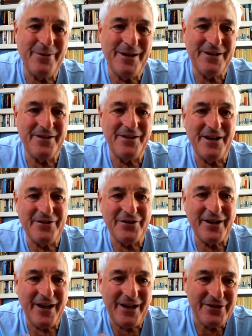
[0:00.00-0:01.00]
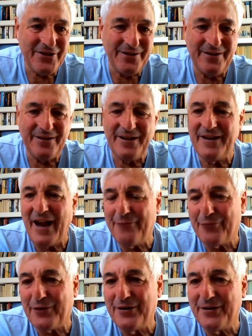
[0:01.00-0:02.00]
bit, the education, and
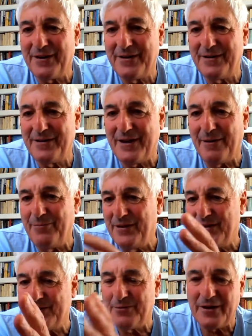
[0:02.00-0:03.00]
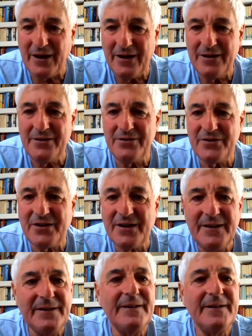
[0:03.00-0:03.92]
African companies were closed.